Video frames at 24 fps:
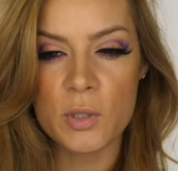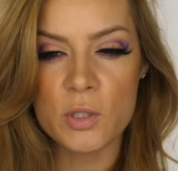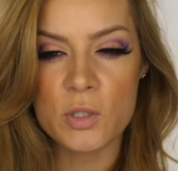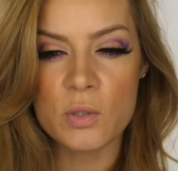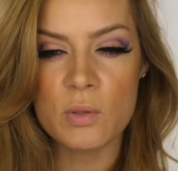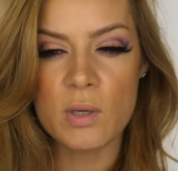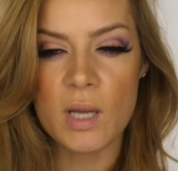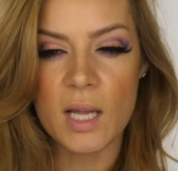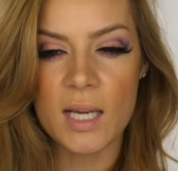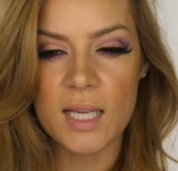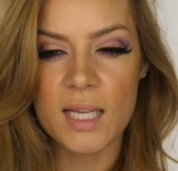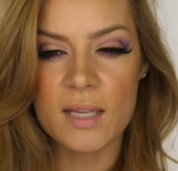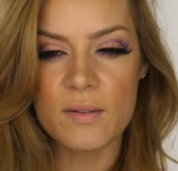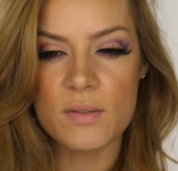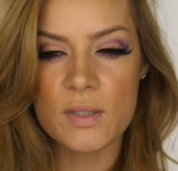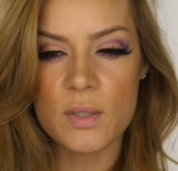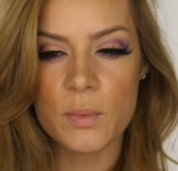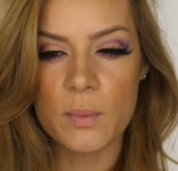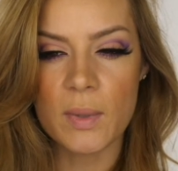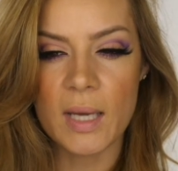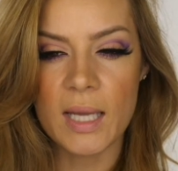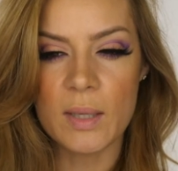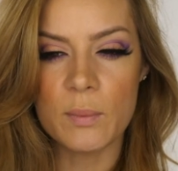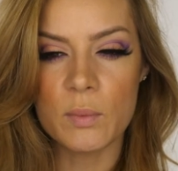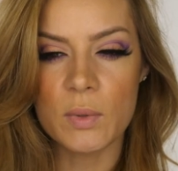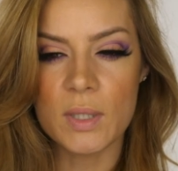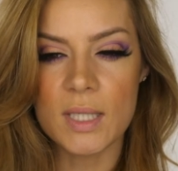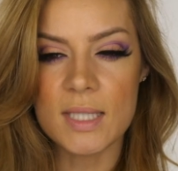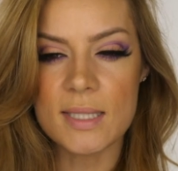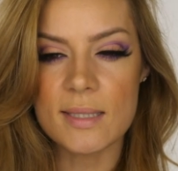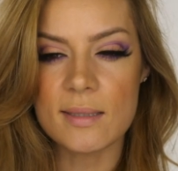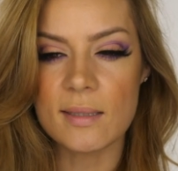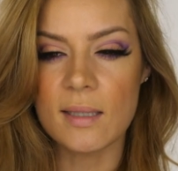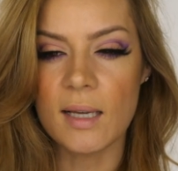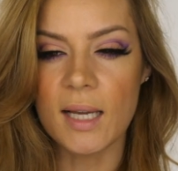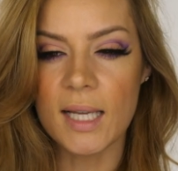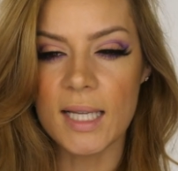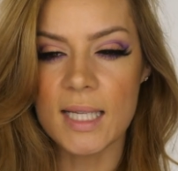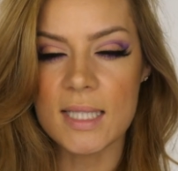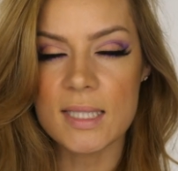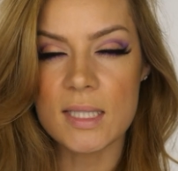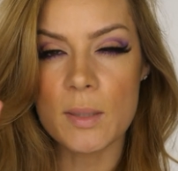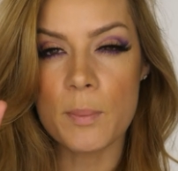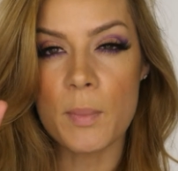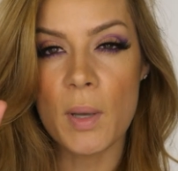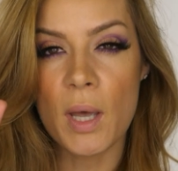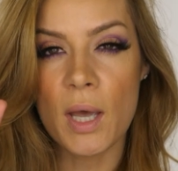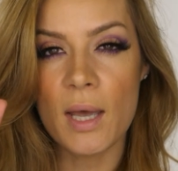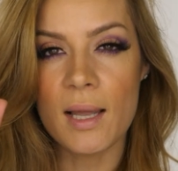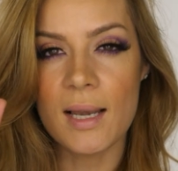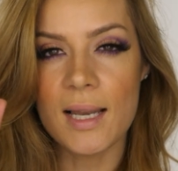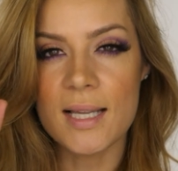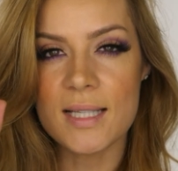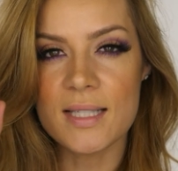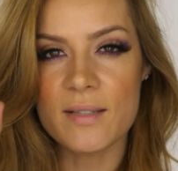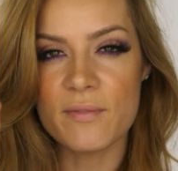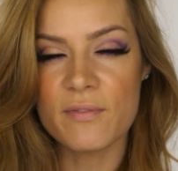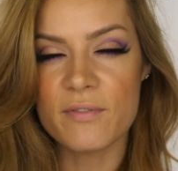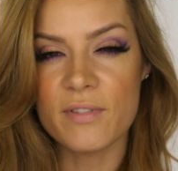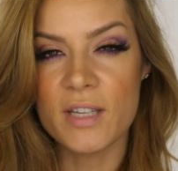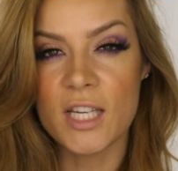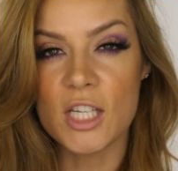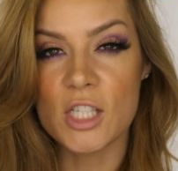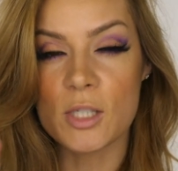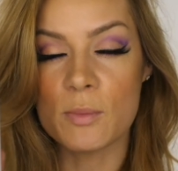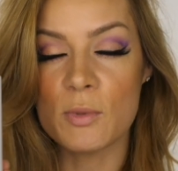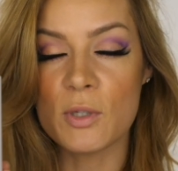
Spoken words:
The bottle kind of gives away what it's like. It's a pearlescent finish.